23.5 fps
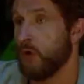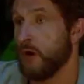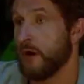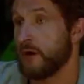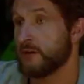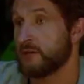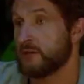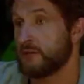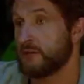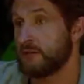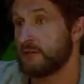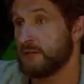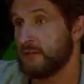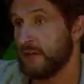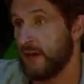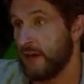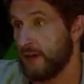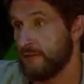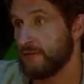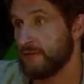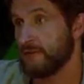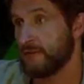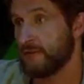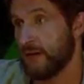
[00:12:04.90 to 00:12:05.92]
Survivor players. So I
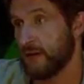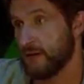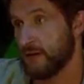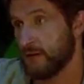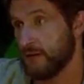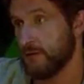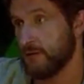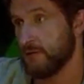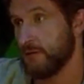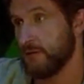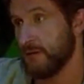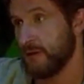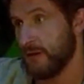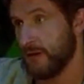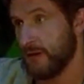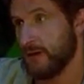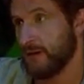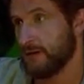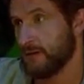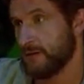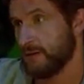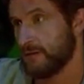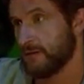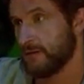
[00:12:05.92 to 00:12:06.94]
can't say
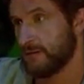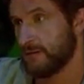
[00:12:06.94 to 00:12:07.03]
she's